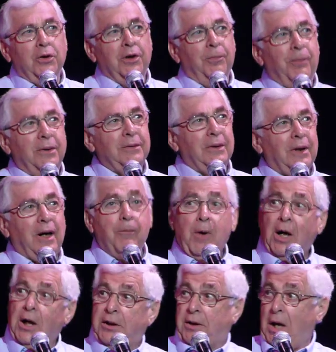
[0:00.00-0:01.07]
I'm
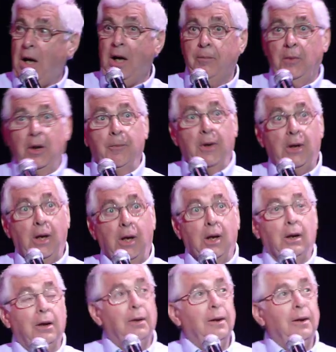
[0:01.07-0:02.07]
on a time limit here.